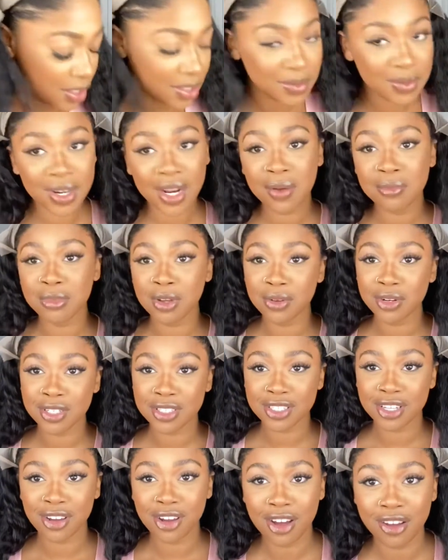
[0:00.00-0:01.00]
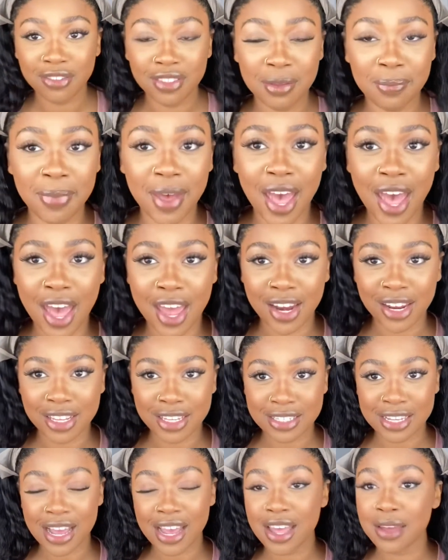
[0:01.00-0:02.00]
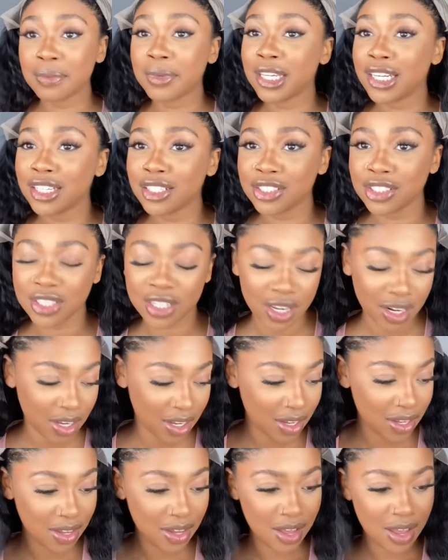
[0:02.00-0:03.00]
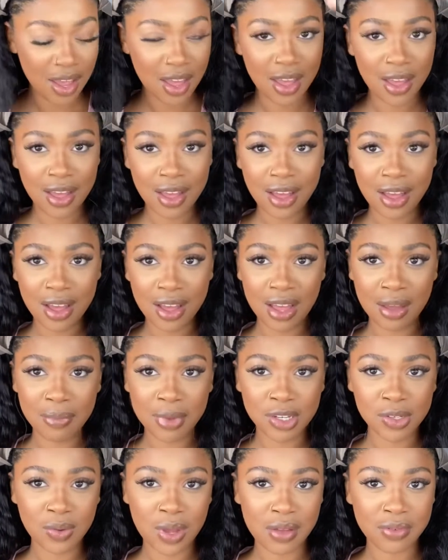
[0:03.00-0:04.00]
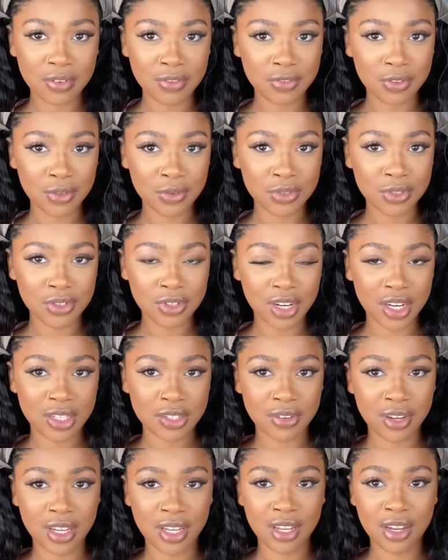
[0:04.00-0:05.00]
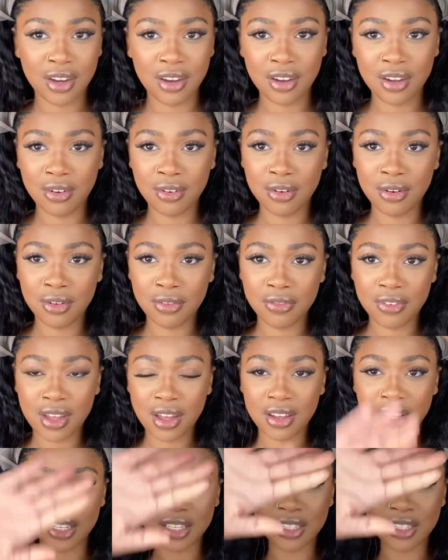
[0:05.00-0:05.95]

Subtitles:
what I'm noticing off the bat is I am getting shedding. I do have a few strands right here. I don't know if y'all can